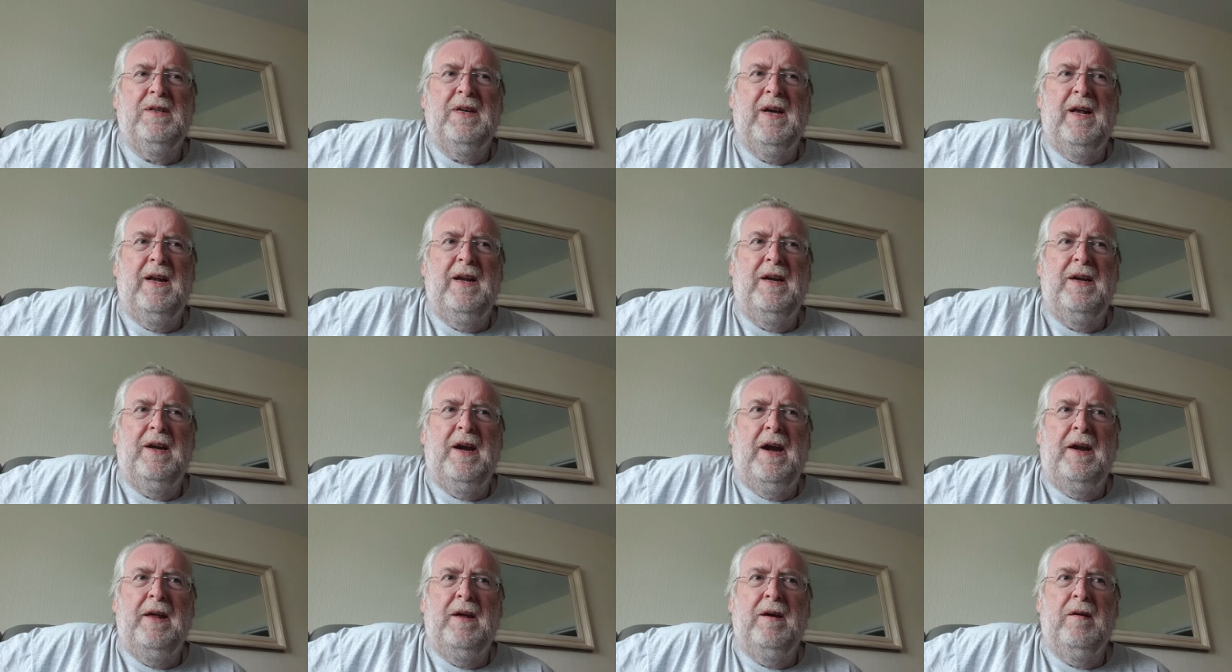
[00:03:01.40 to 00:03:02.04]

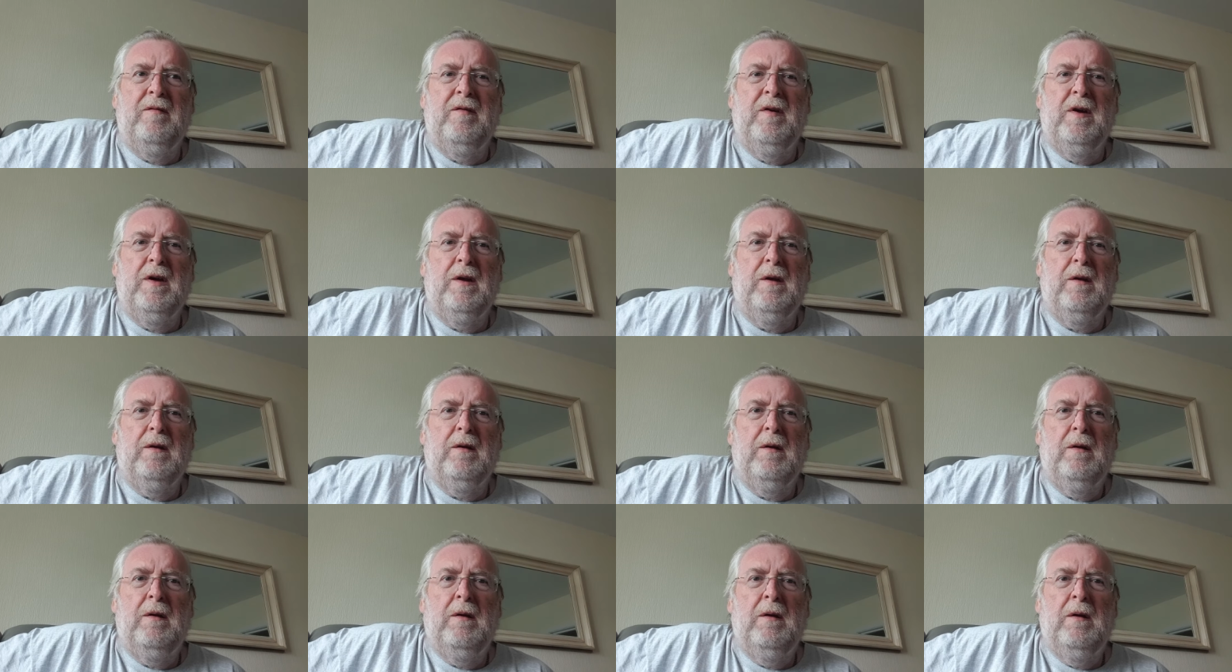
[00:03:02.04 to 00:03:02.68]
selling any of it.
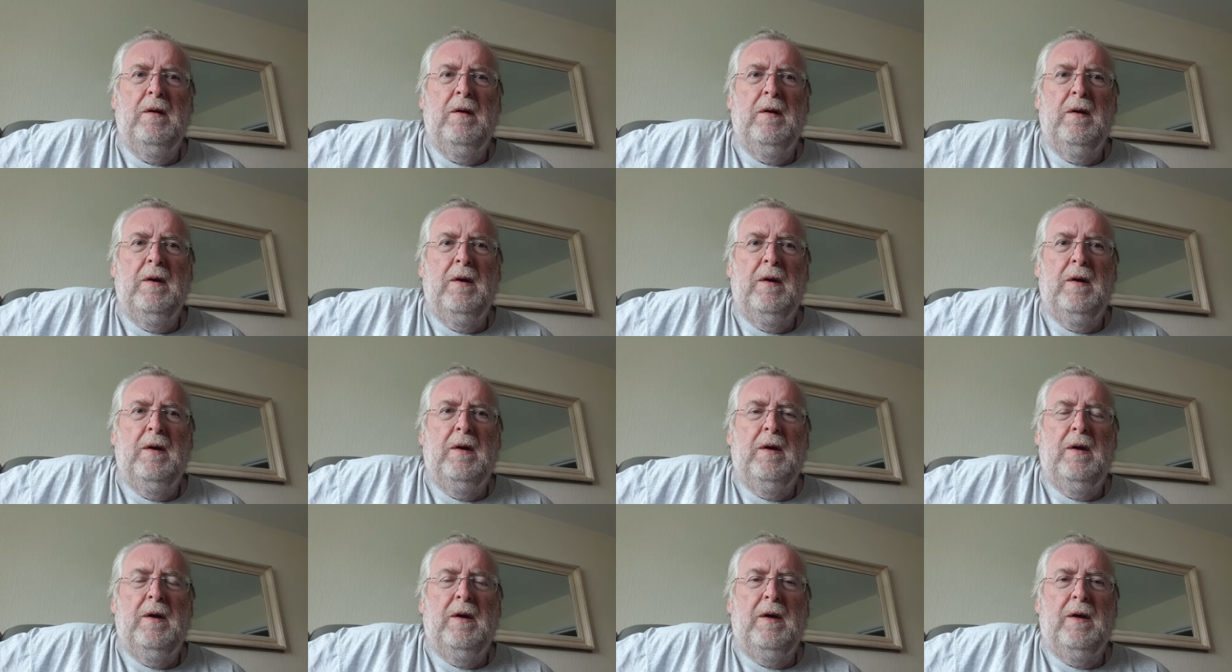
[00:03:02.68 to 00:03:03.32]

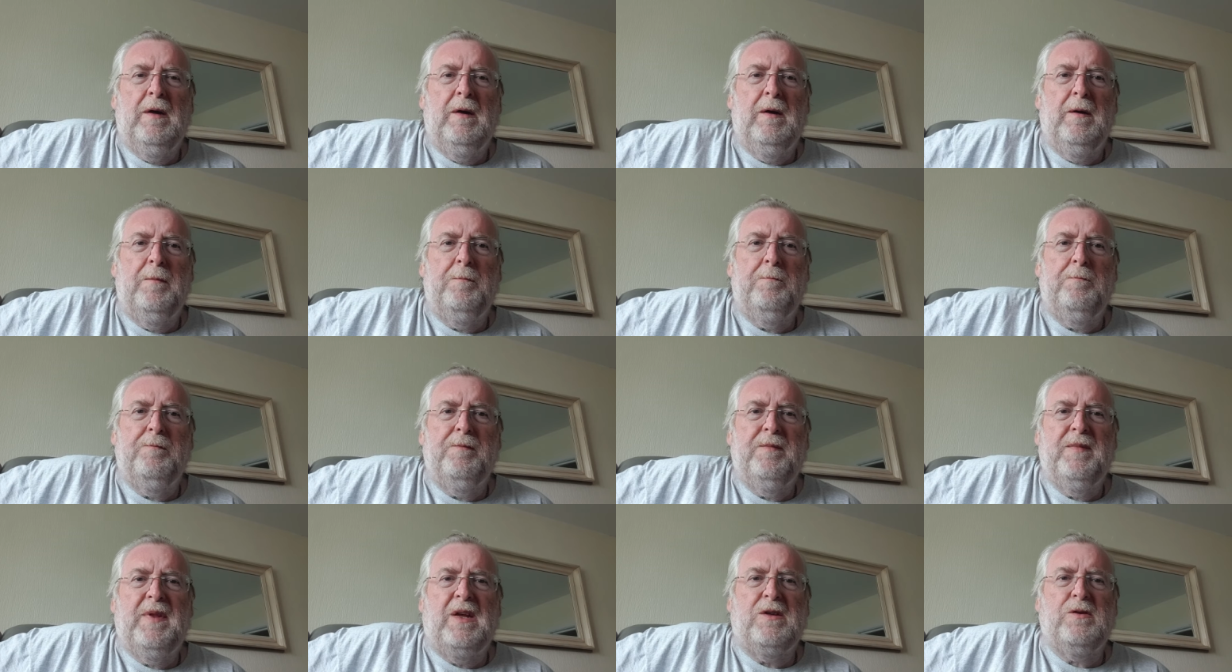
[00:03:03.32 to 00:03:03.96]
Um,
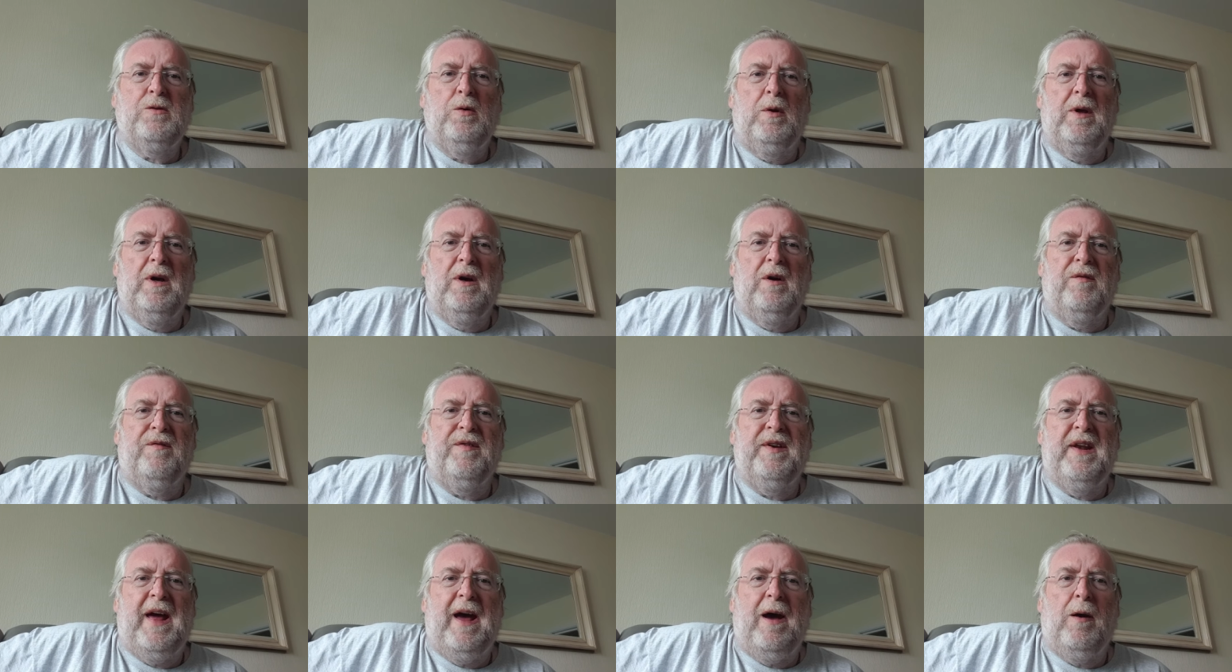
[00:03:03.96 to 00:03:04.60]
that's all I
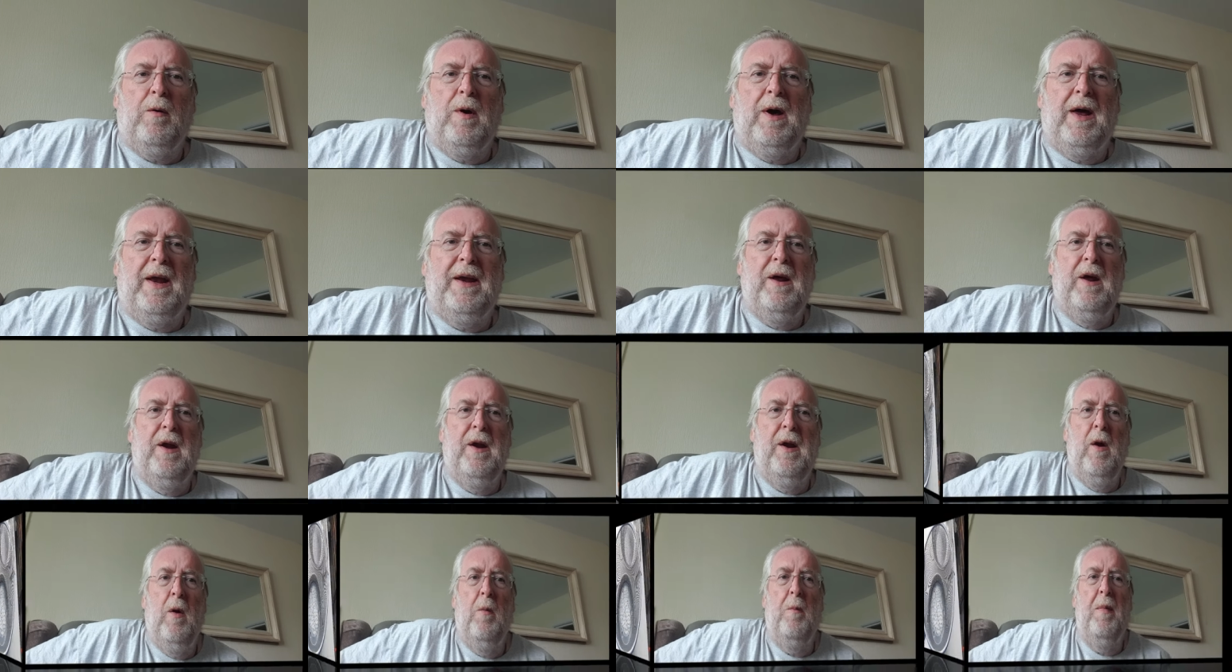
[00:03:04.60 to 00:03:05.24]
got for now, and
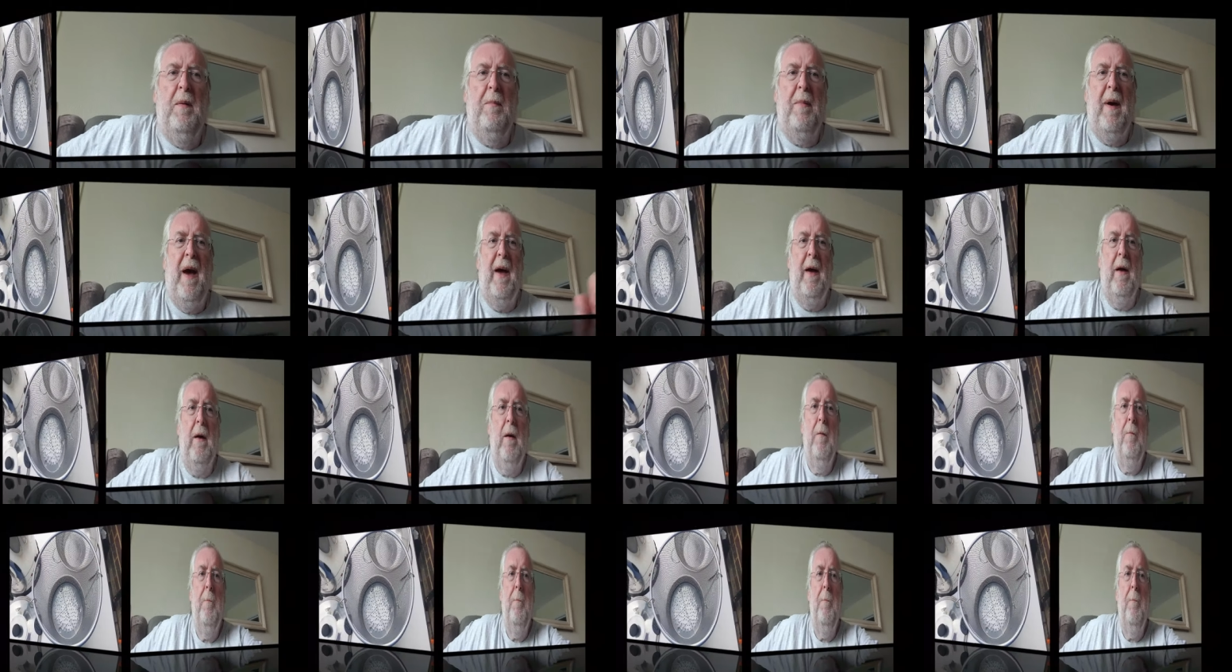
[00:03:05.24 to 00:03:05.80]
then I'll be back.